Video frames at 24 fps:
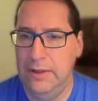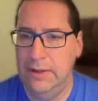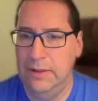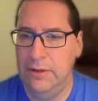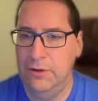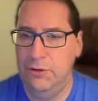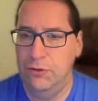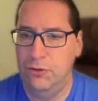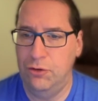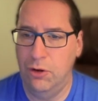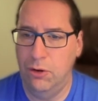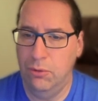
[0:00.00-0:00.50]

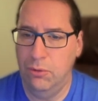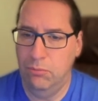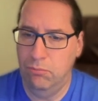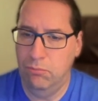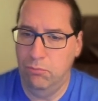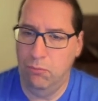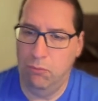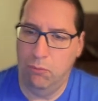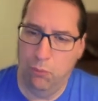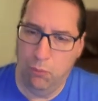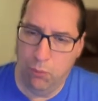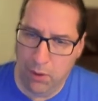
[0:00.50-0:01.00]
So
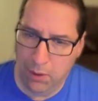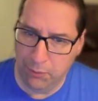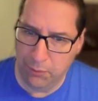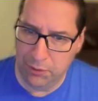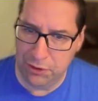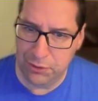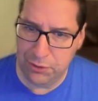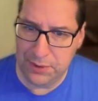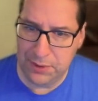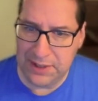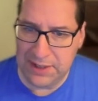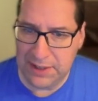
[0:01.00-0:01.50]
what we're
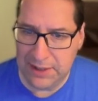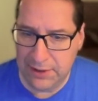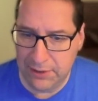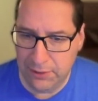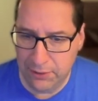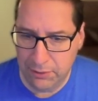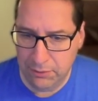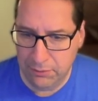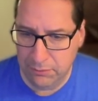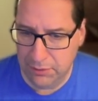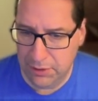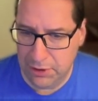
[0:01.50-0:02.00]
doing
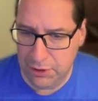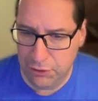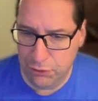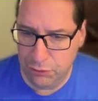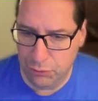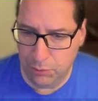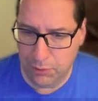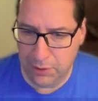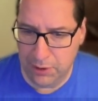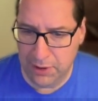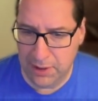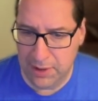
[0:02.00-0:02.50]
here is
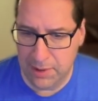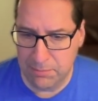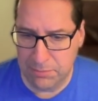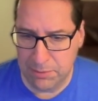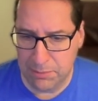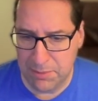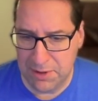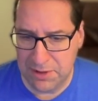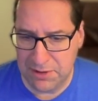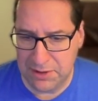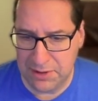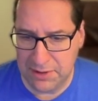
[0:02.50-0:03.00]
we're
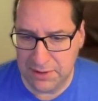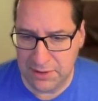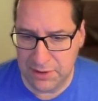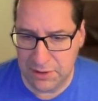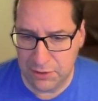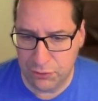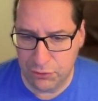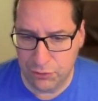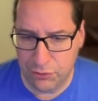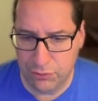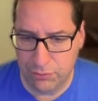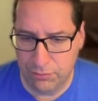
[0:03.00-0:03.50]
implementing
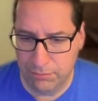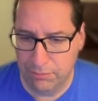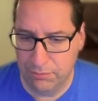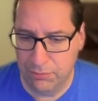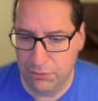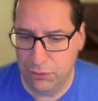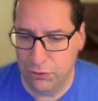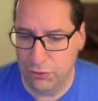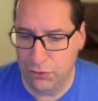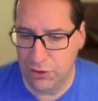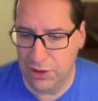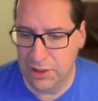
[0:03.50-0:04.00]
this
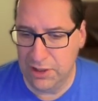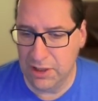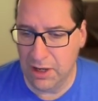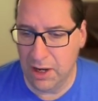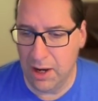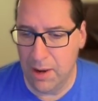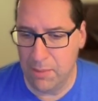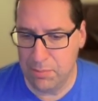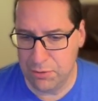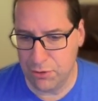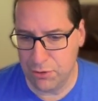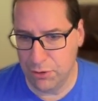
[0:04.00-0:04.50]

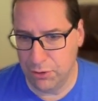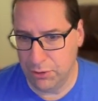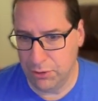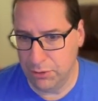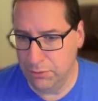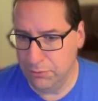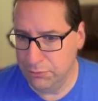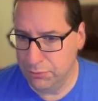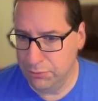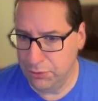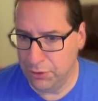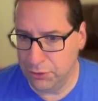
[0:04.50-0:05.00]

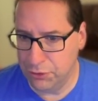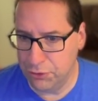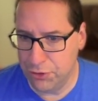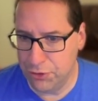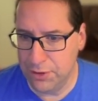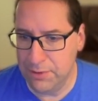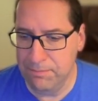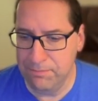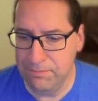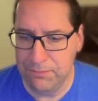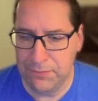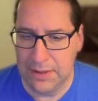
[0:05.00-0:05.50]
seqOptional
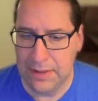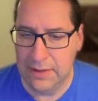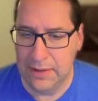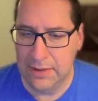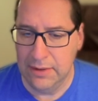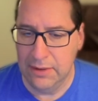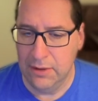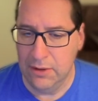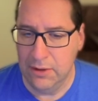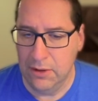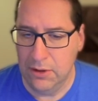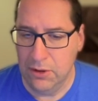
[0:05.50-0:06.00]
function,
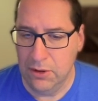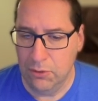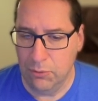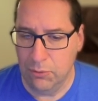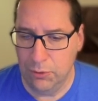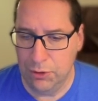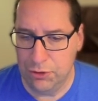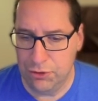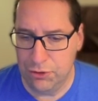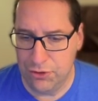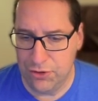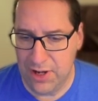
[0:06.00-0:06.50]

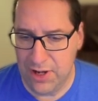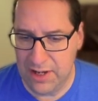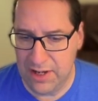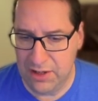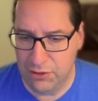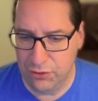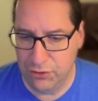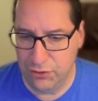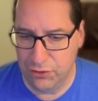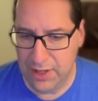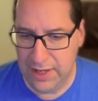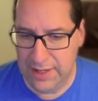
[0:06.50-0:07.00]
which
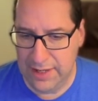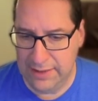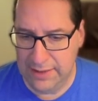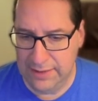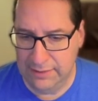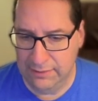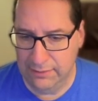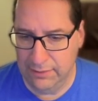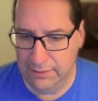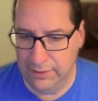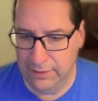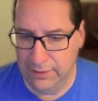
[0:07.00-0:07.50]
takes
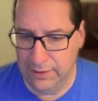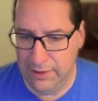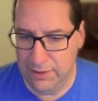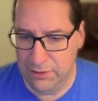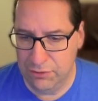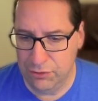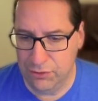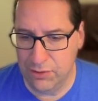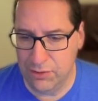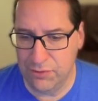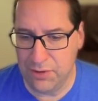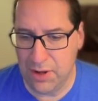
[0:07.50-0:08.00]
a
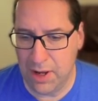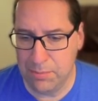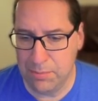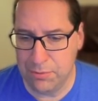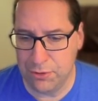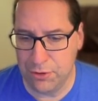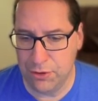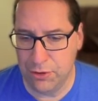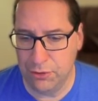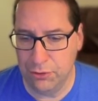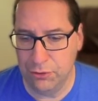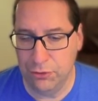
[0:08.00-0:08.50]
list of
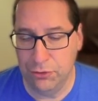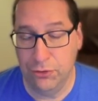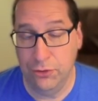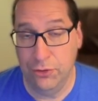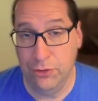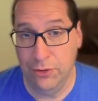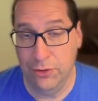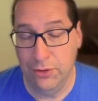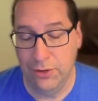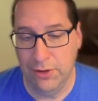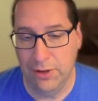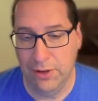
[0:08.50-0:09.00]
optionals
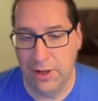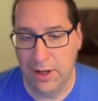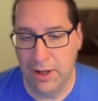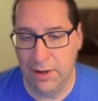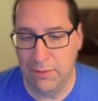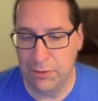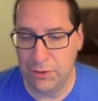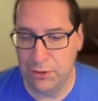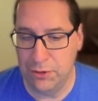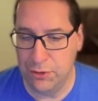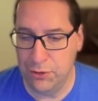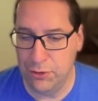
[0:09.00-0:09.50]
and
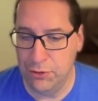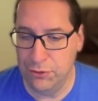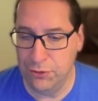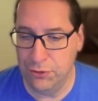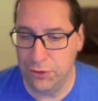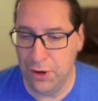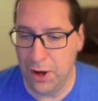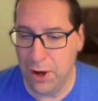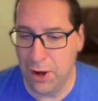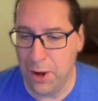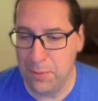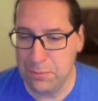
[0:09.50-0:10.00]
returns
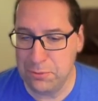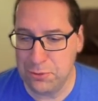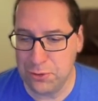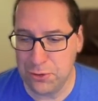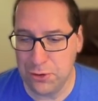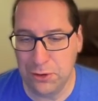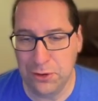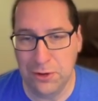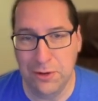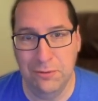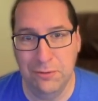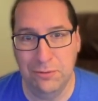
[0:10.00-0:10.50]
an
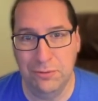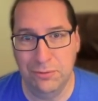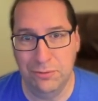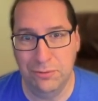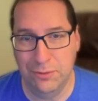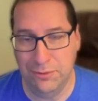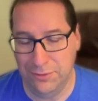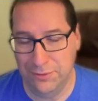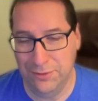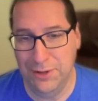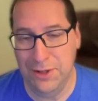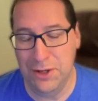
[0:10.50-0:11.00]
optional of
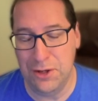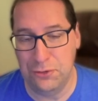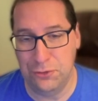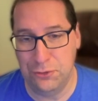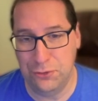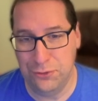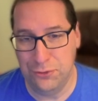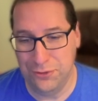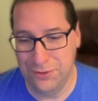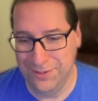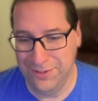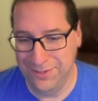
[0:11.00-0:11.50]

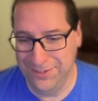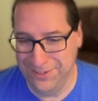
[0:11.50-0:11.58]
lists.